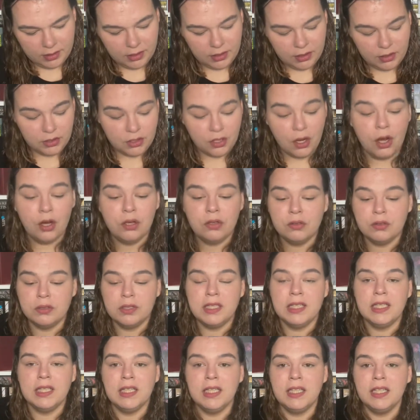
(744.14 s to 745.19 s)
Not
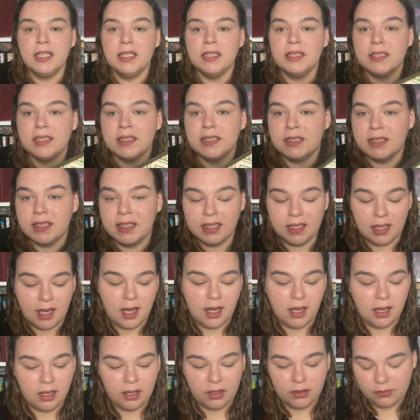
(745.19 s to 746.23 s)
only does it
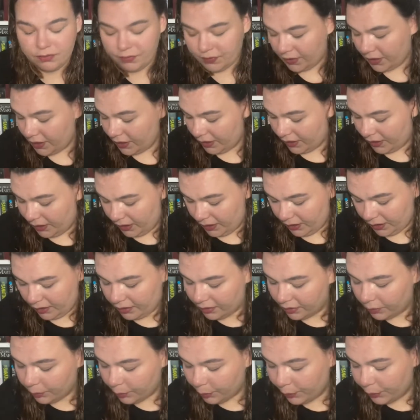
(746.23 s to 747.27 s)
have the
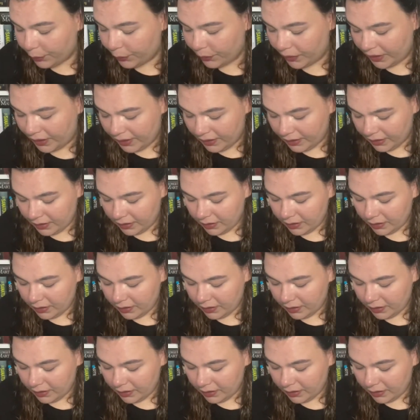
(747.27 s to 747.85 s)
print